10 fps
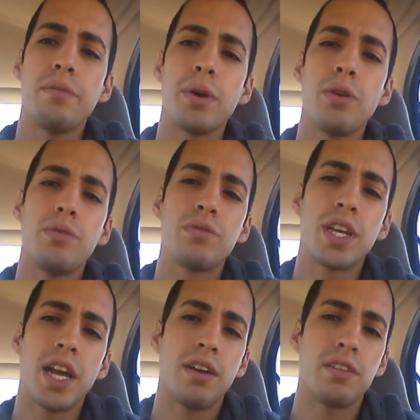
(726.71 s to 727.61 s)
In my own
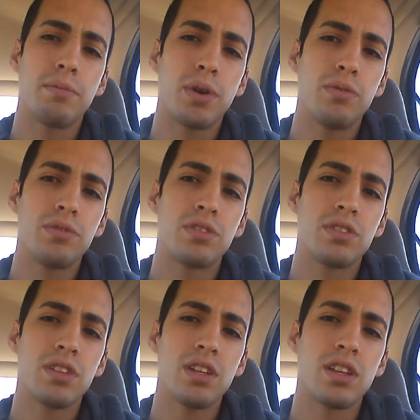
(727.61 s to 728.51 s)
town, in my own
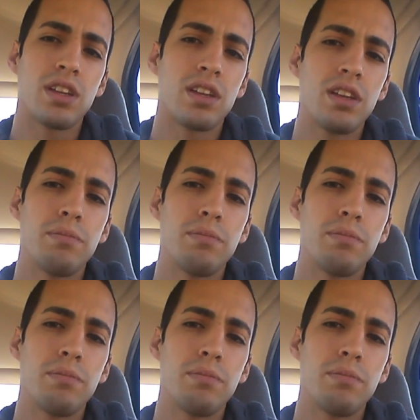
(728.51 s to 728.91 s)
city,